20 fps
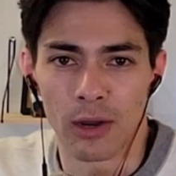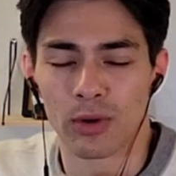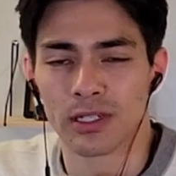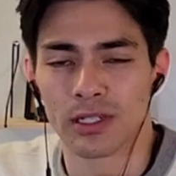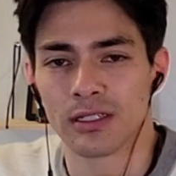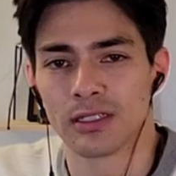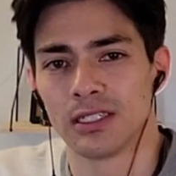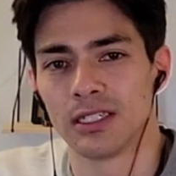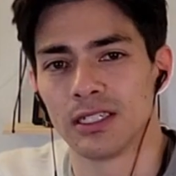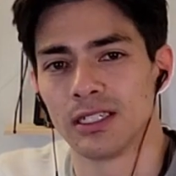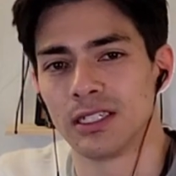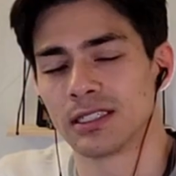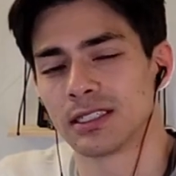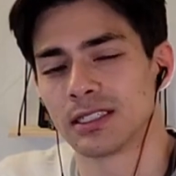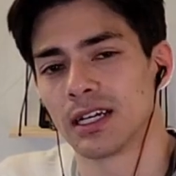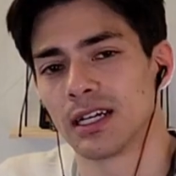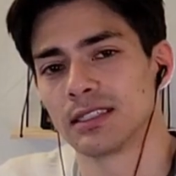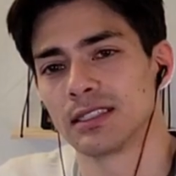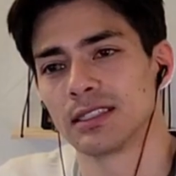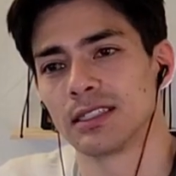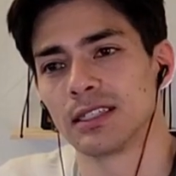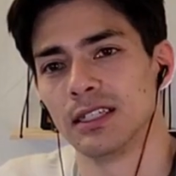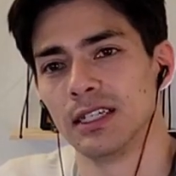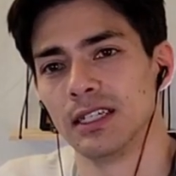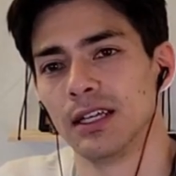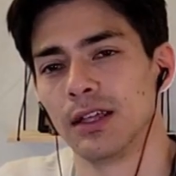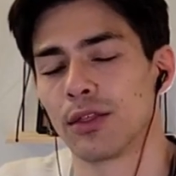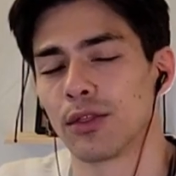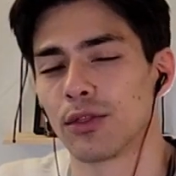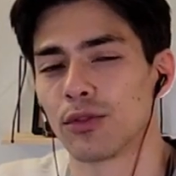I wanted to discuss
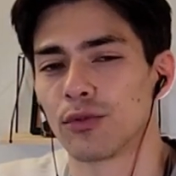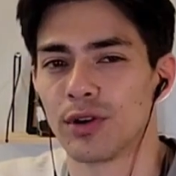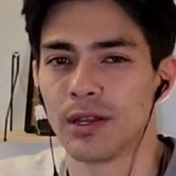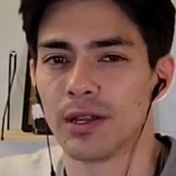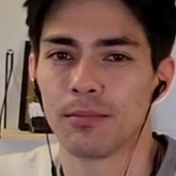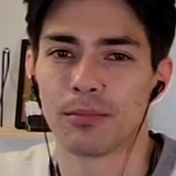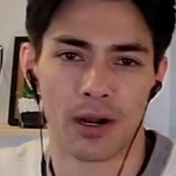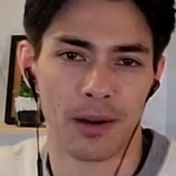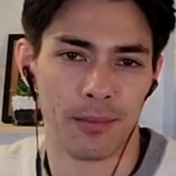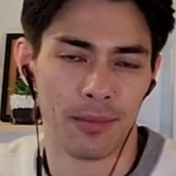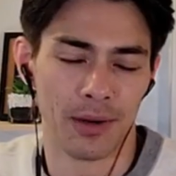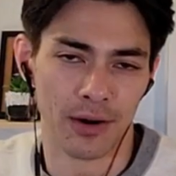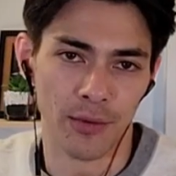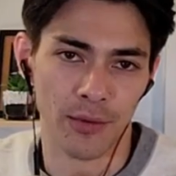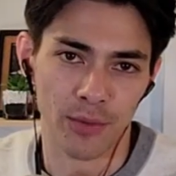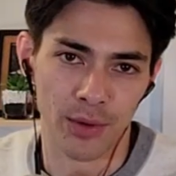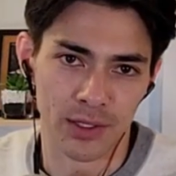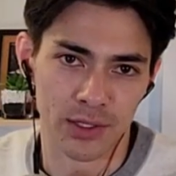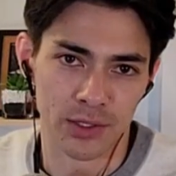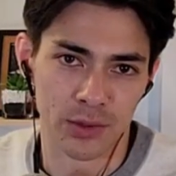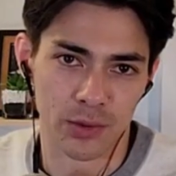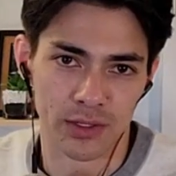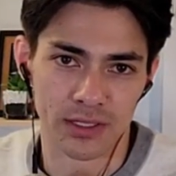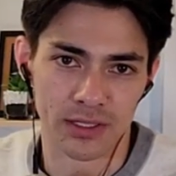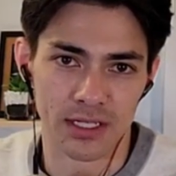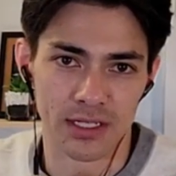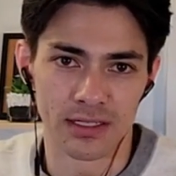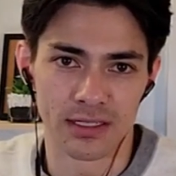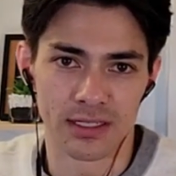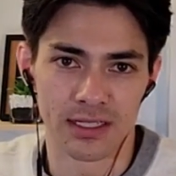the three primary
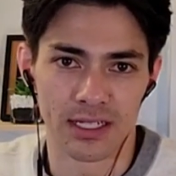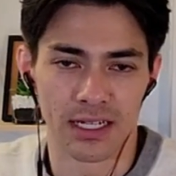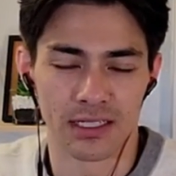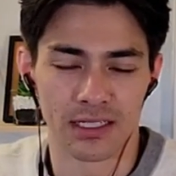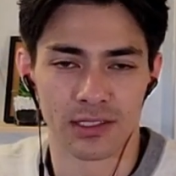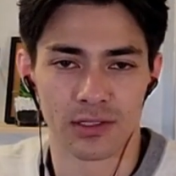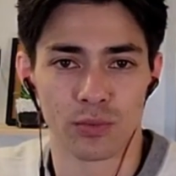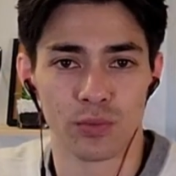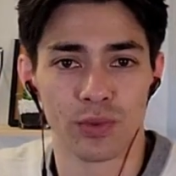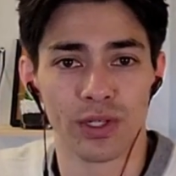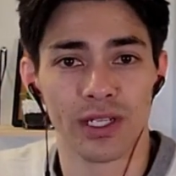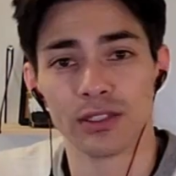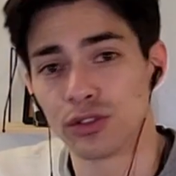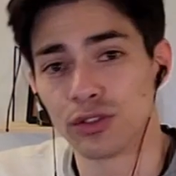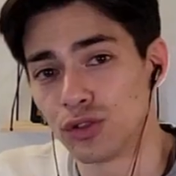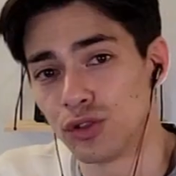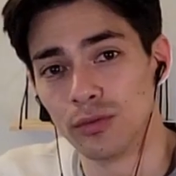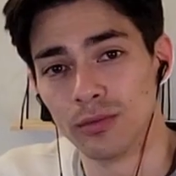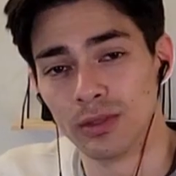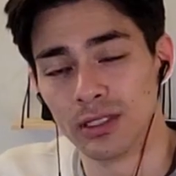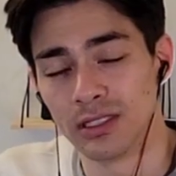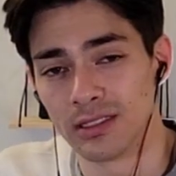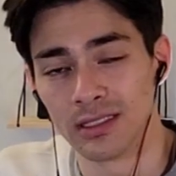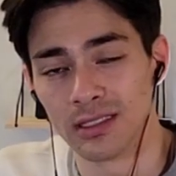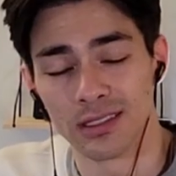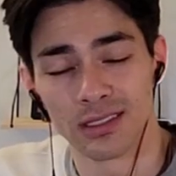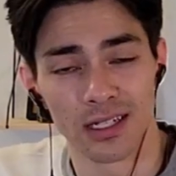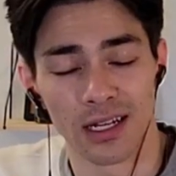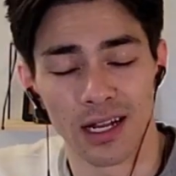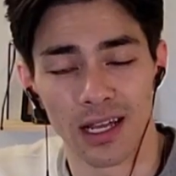resources that we as humans
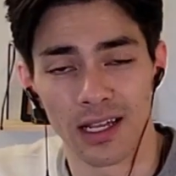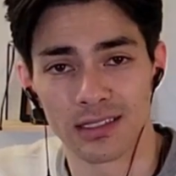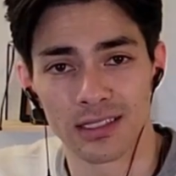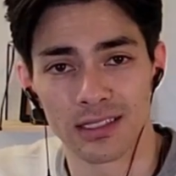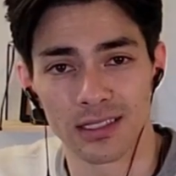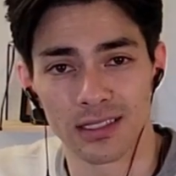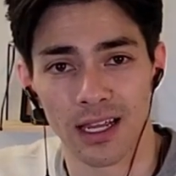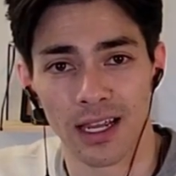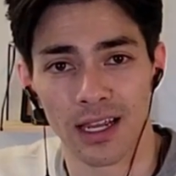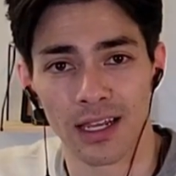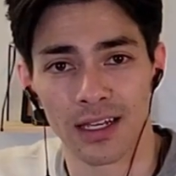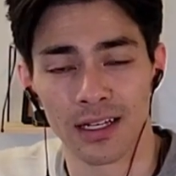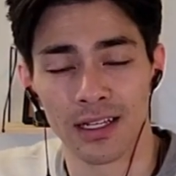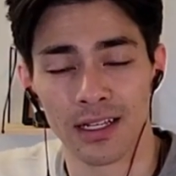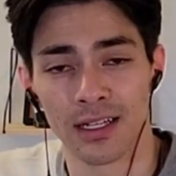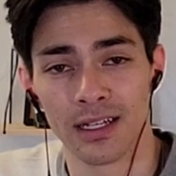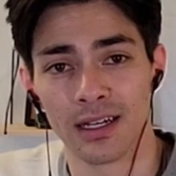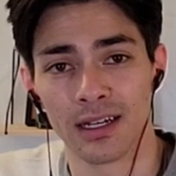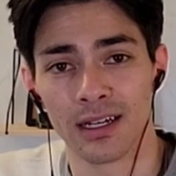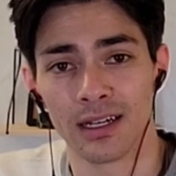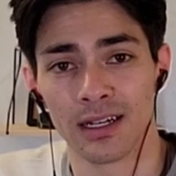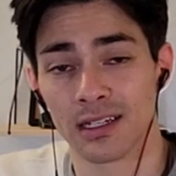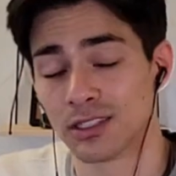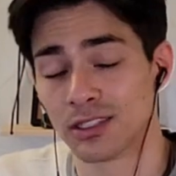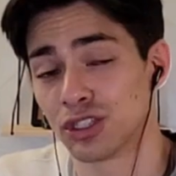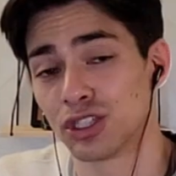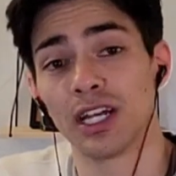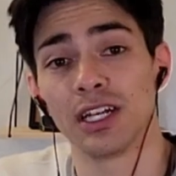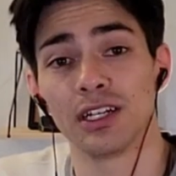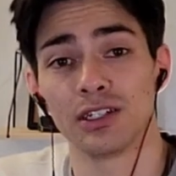in today's society
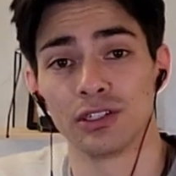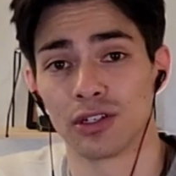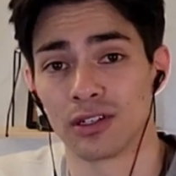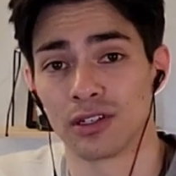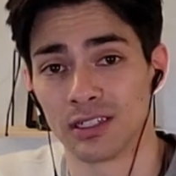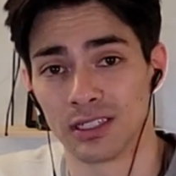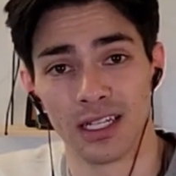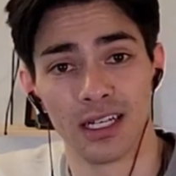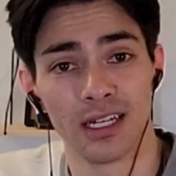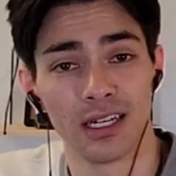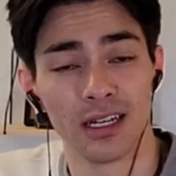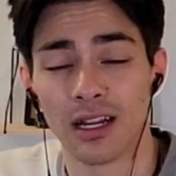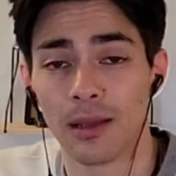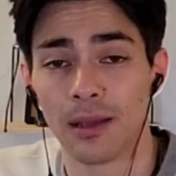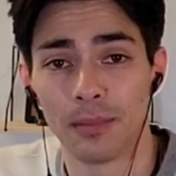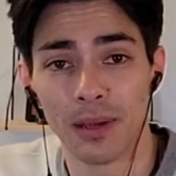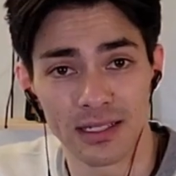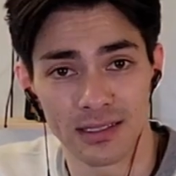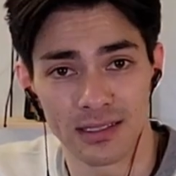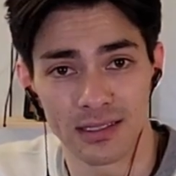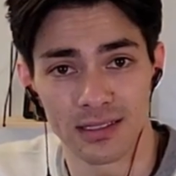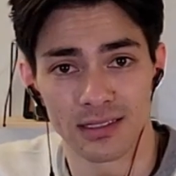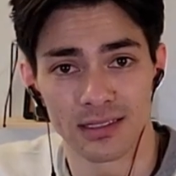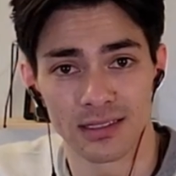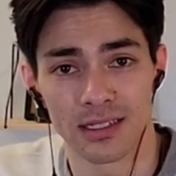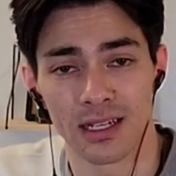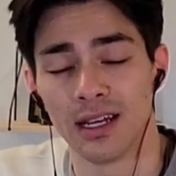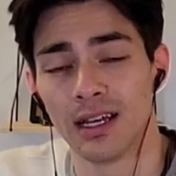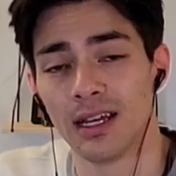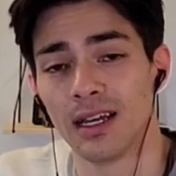exchange on a day-to-day
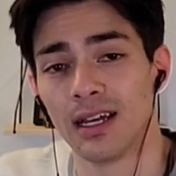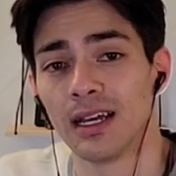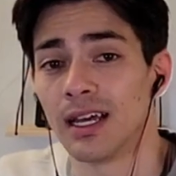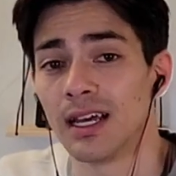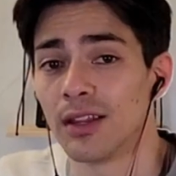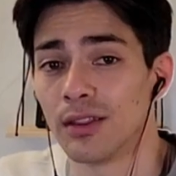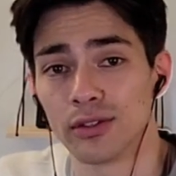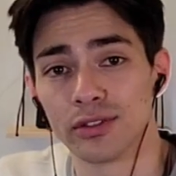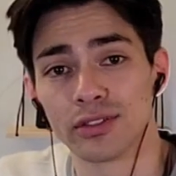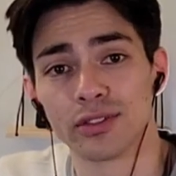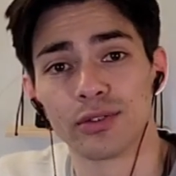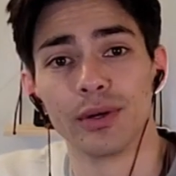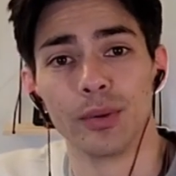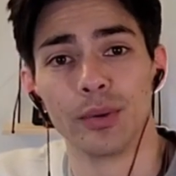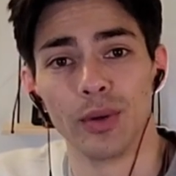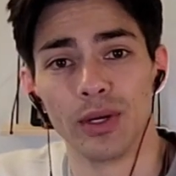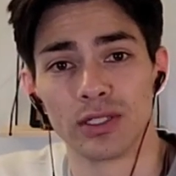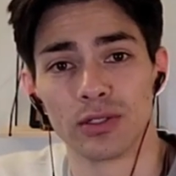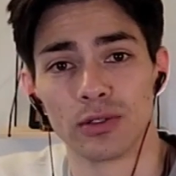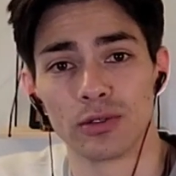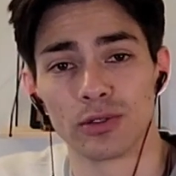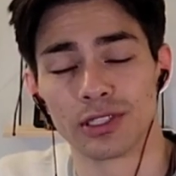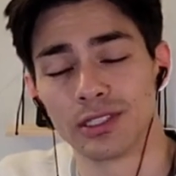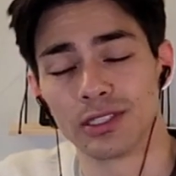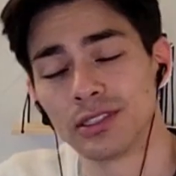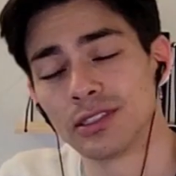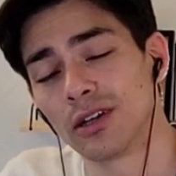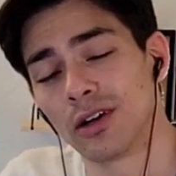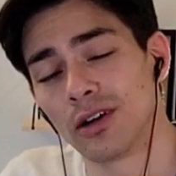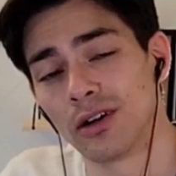basis. And those three
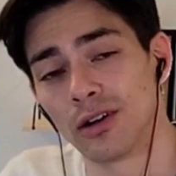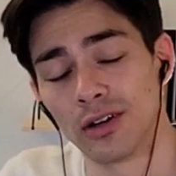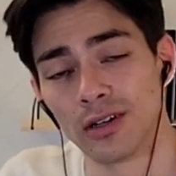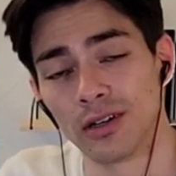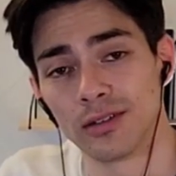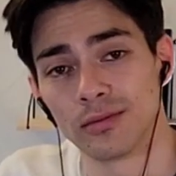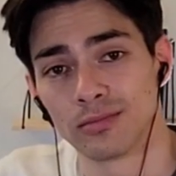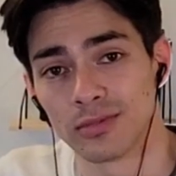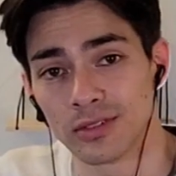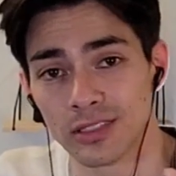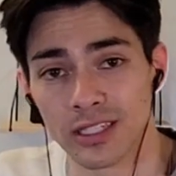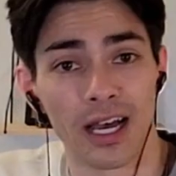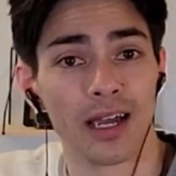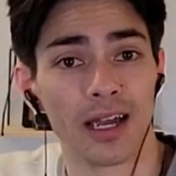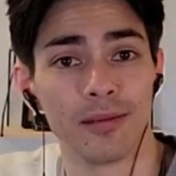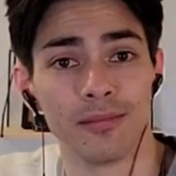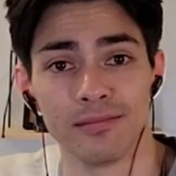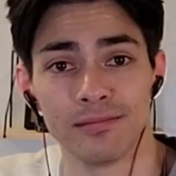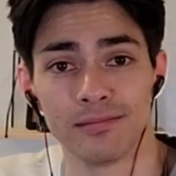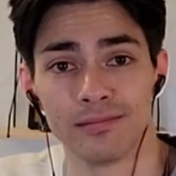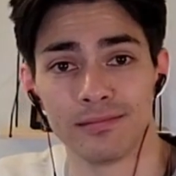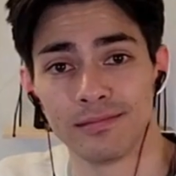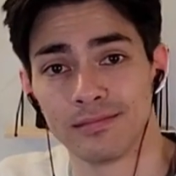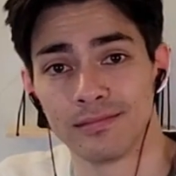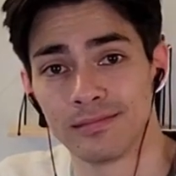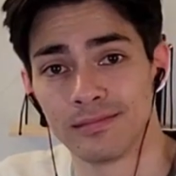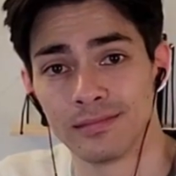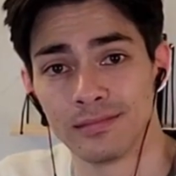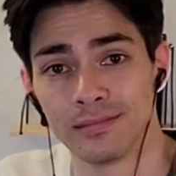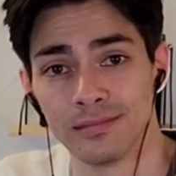resources are time,
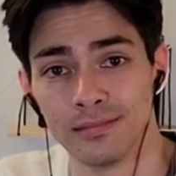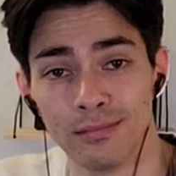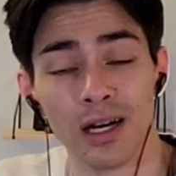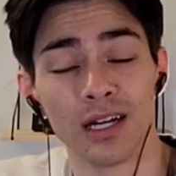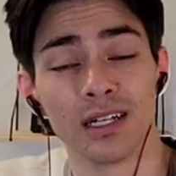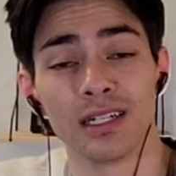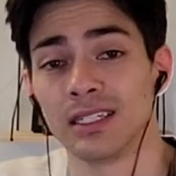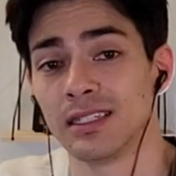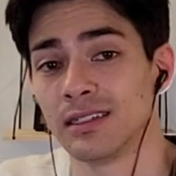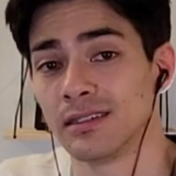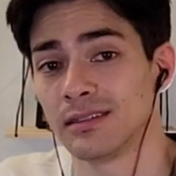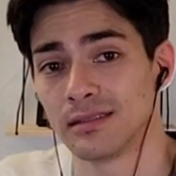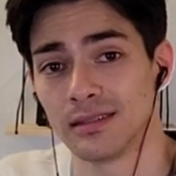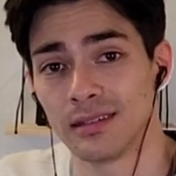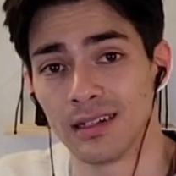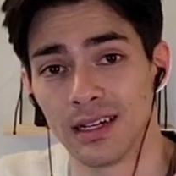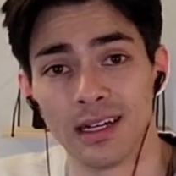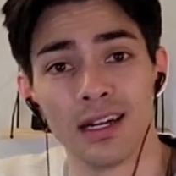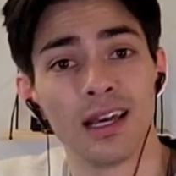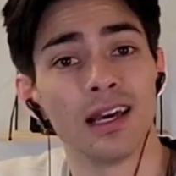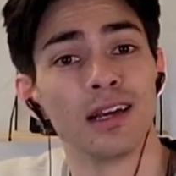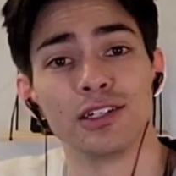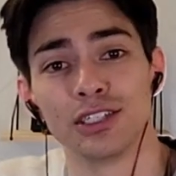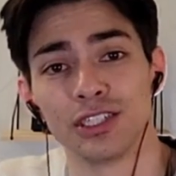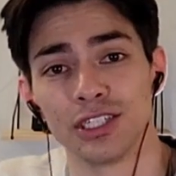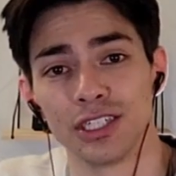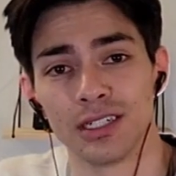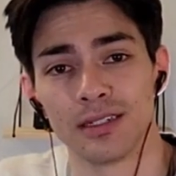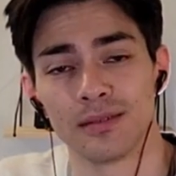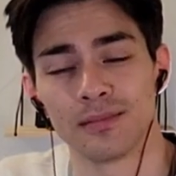money, and
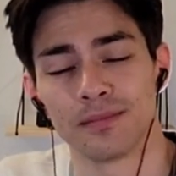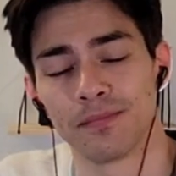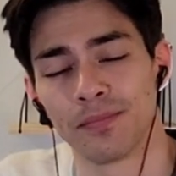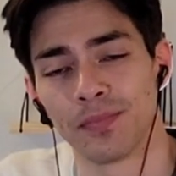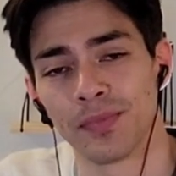energy.